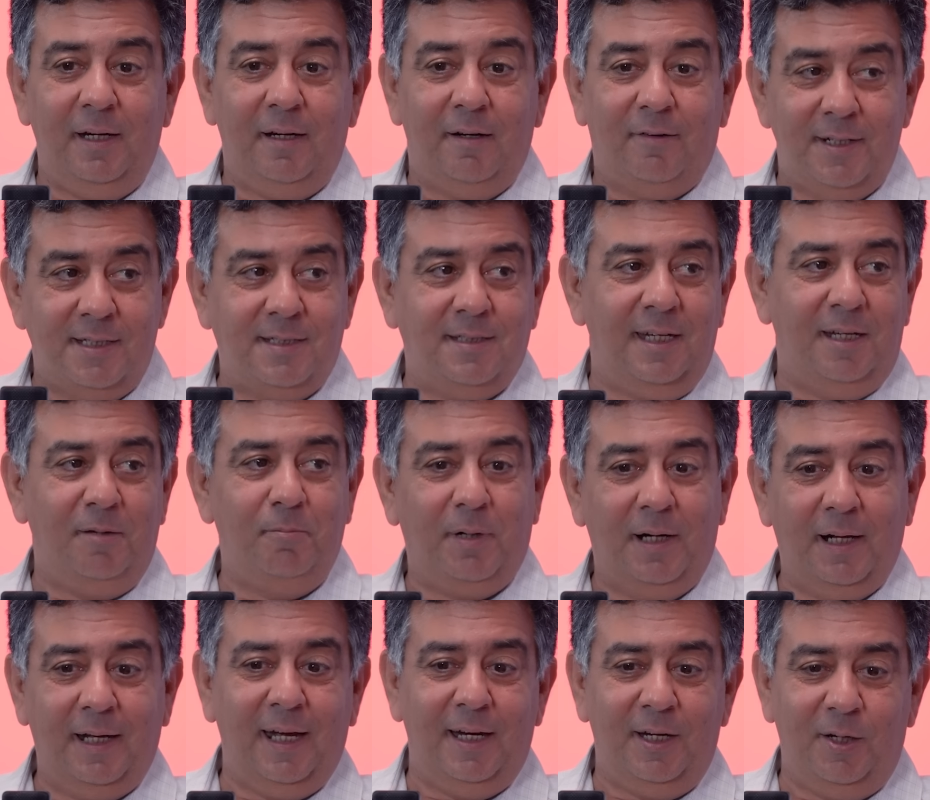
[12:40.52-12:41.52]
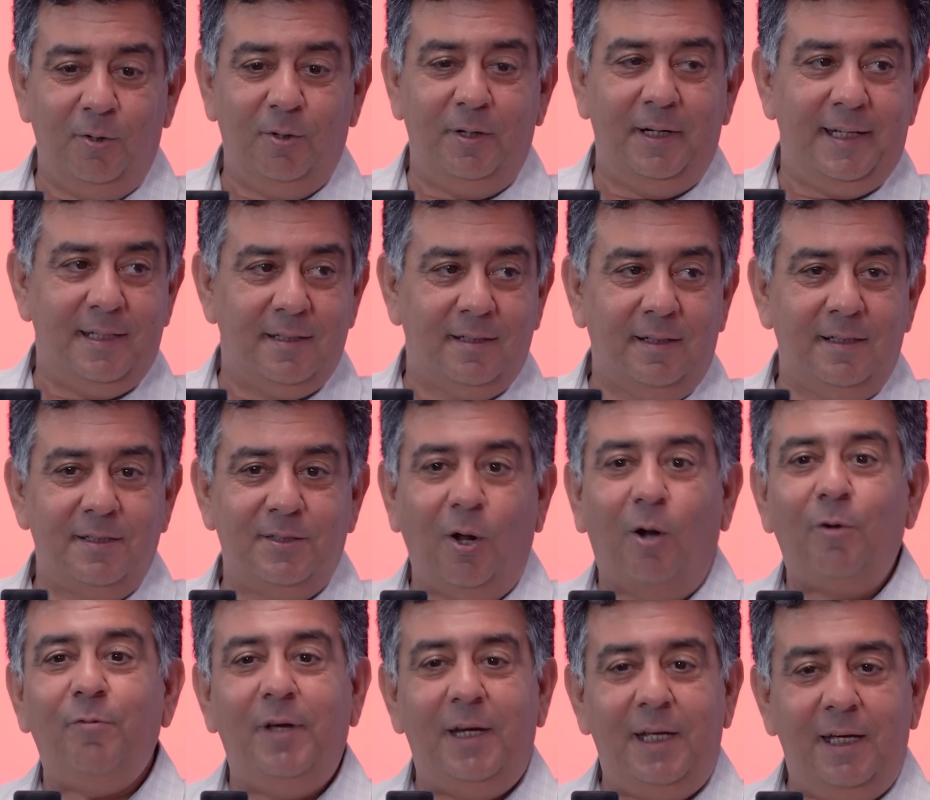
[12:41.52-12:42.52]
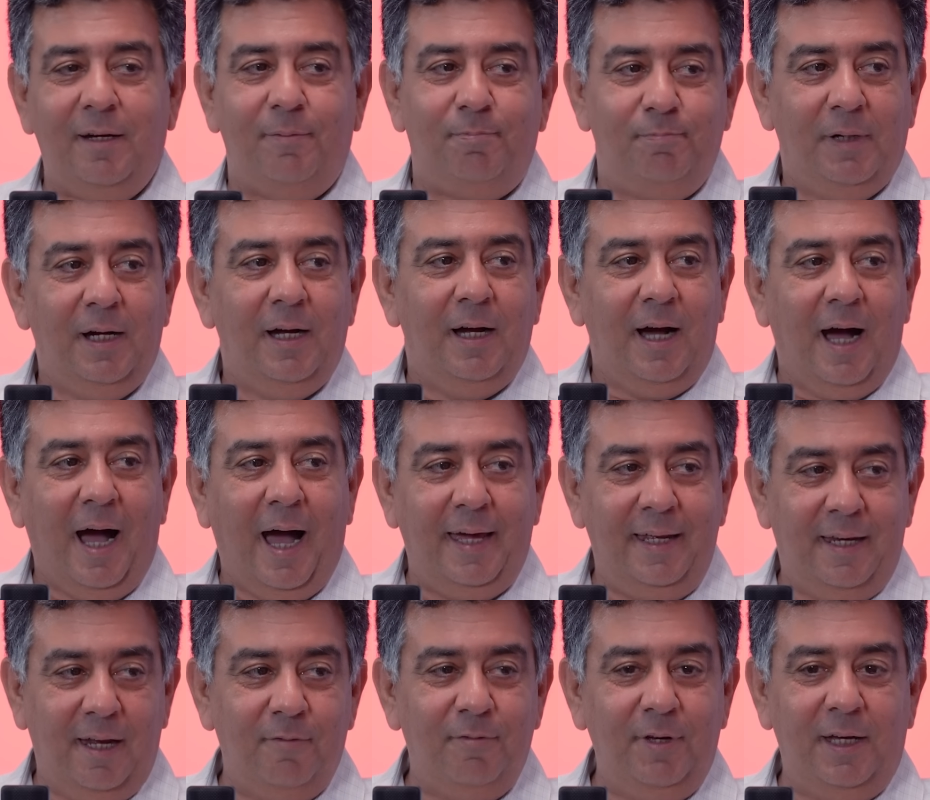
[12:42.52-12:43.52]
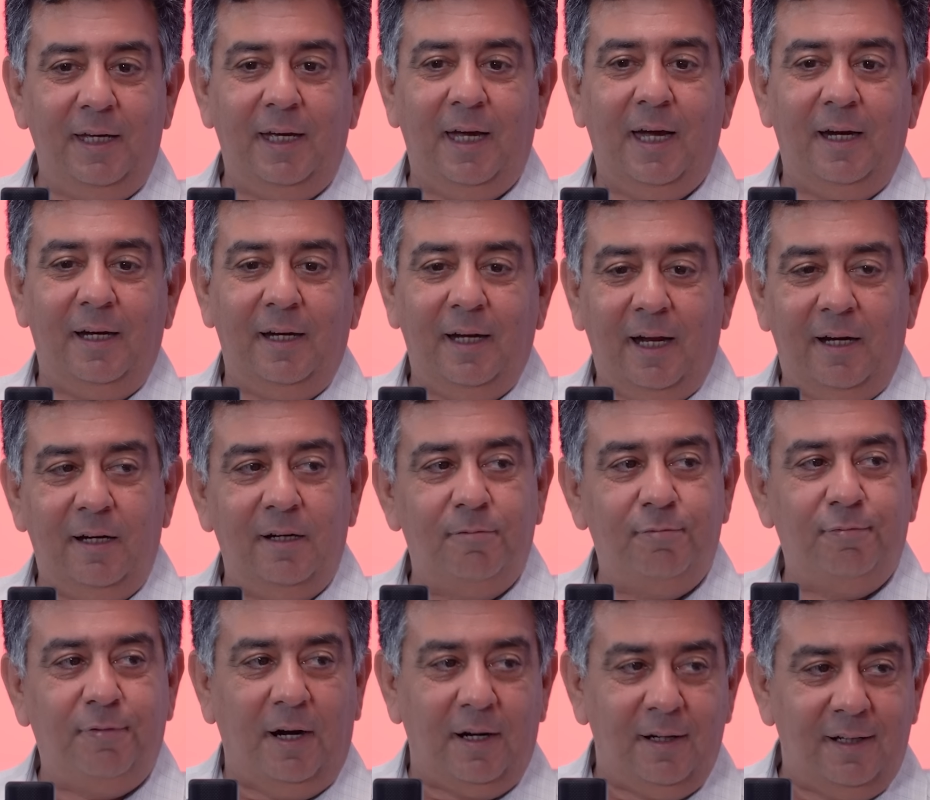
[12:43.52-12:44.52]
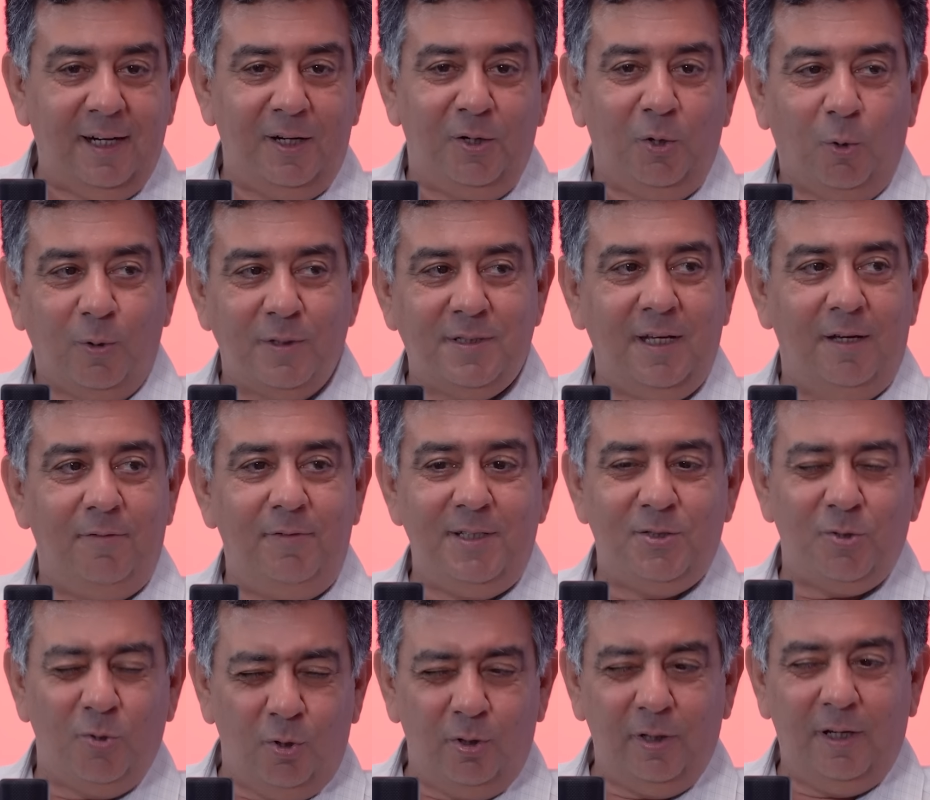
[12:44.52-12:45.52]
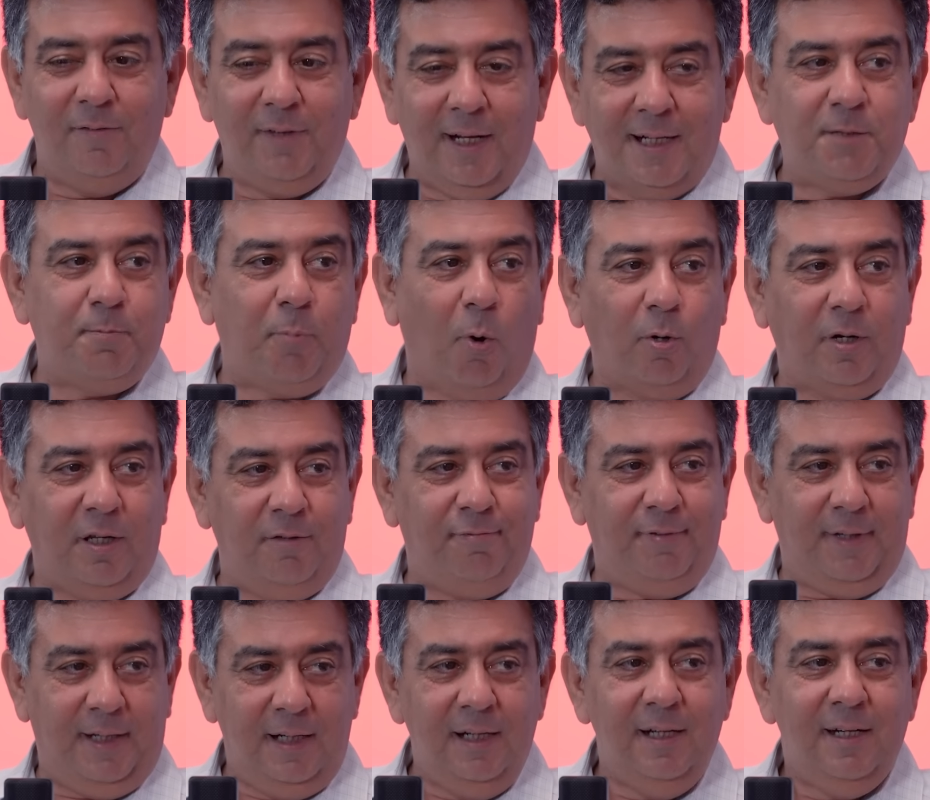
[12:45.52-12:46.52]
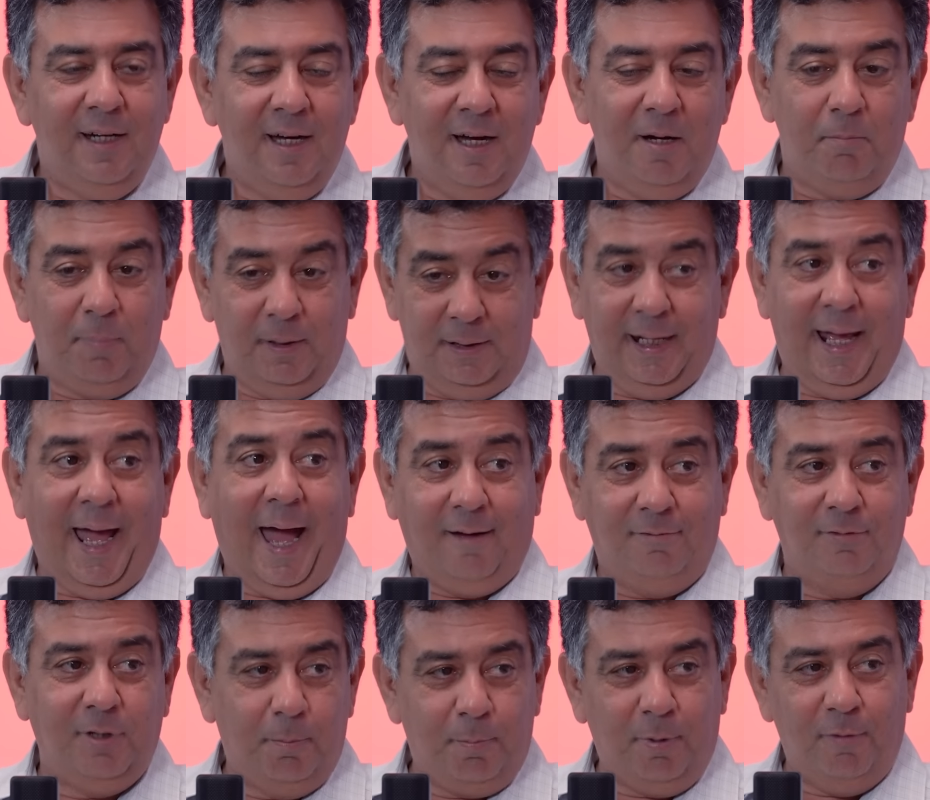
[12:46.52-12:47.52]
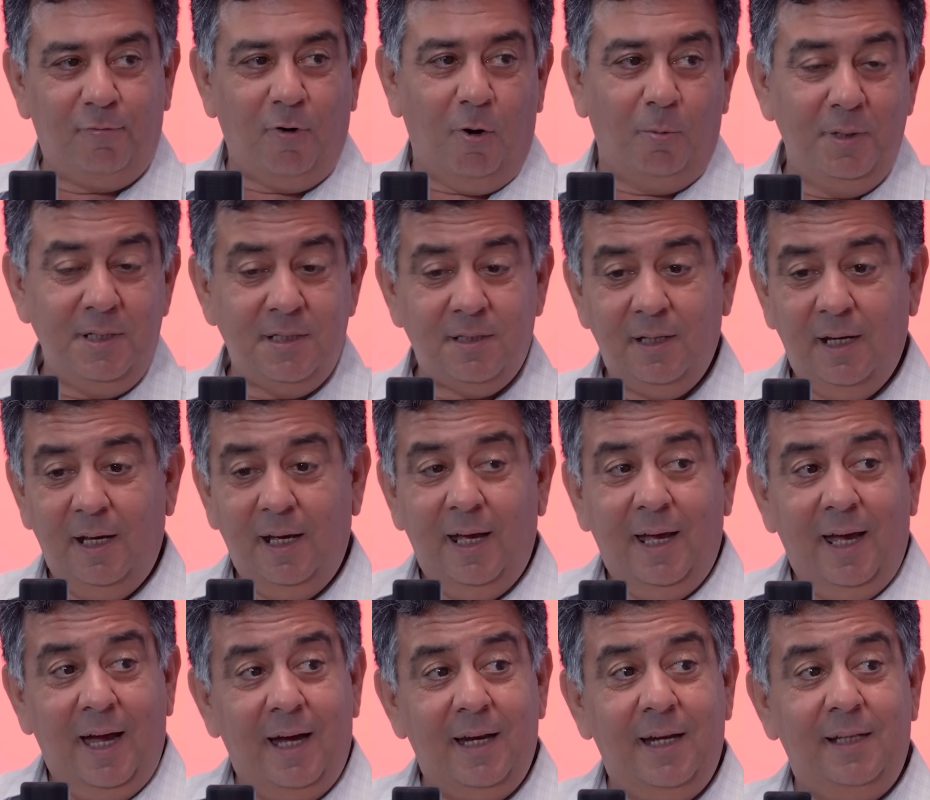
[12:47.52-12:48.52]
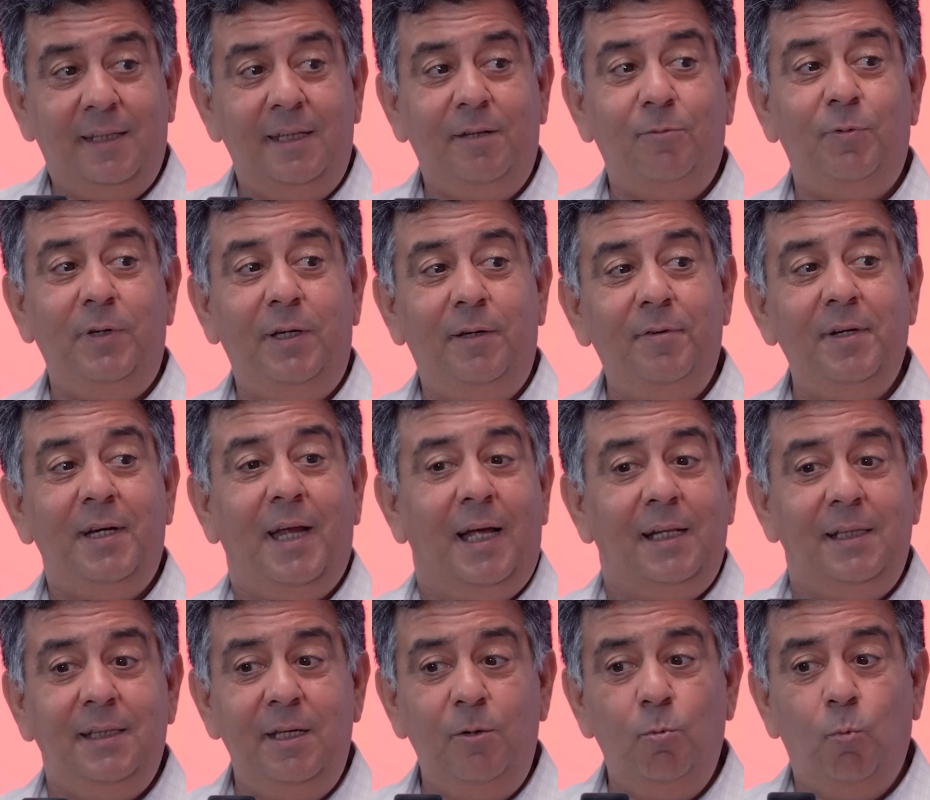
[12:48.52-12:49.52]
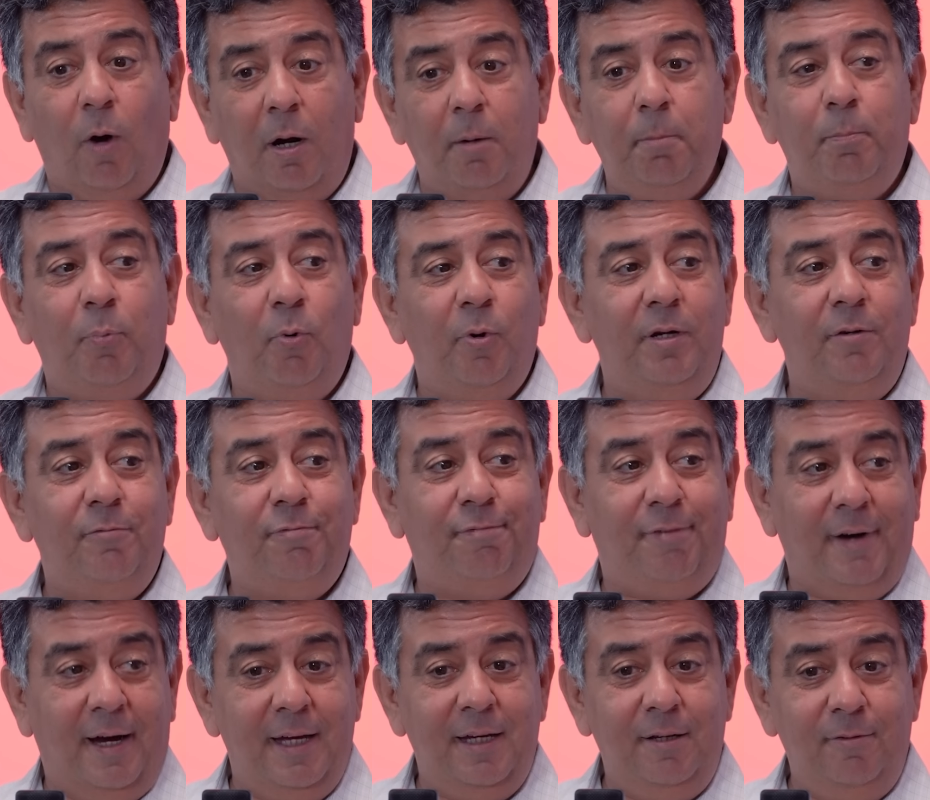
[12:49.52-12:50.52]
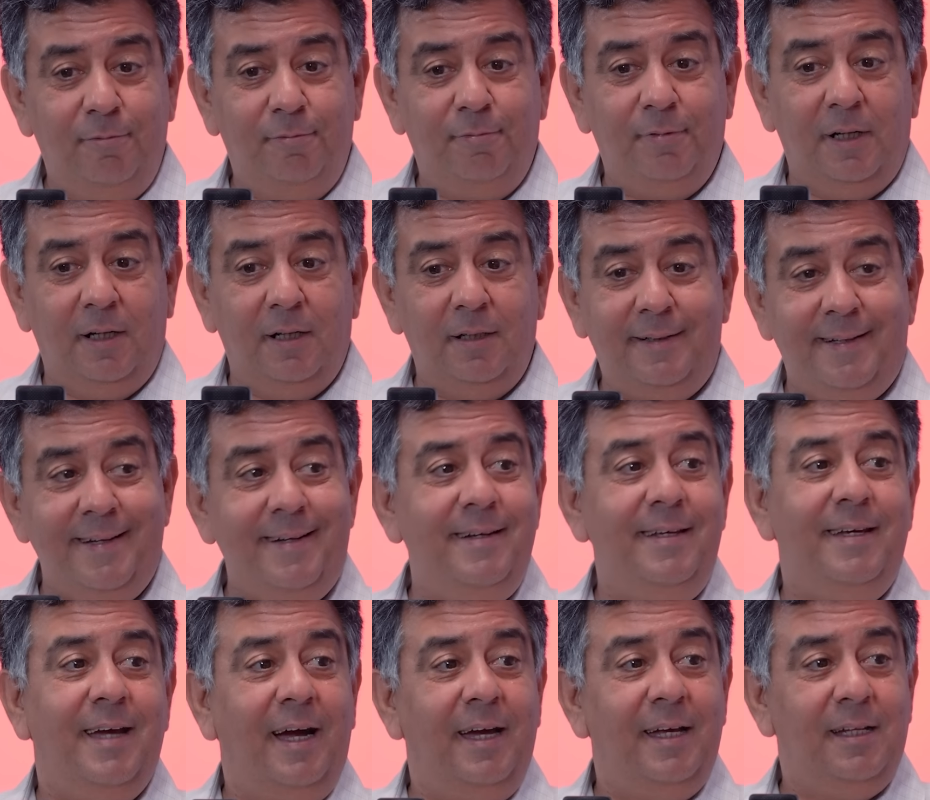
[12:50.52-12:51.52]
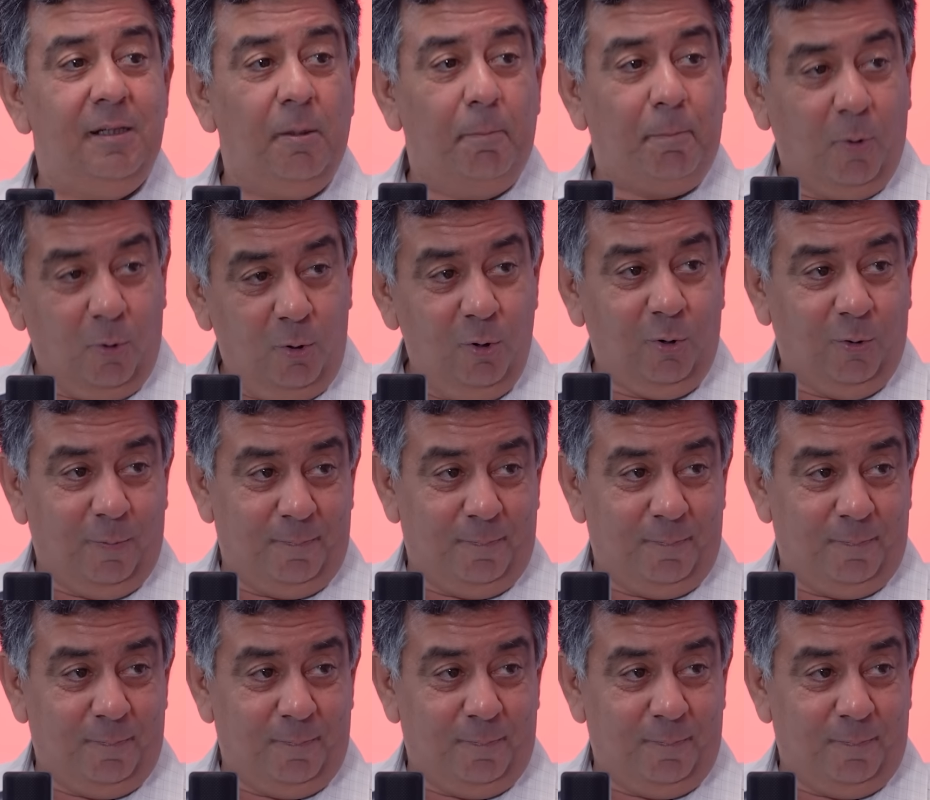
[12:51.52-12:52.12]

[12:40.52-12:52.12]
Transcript: interesting. But again, diesel is not very high revving and front and nose heavy. So don't give that sporty feel, but they have the performance. And I think we even had the 1.5 TDI in the Polo.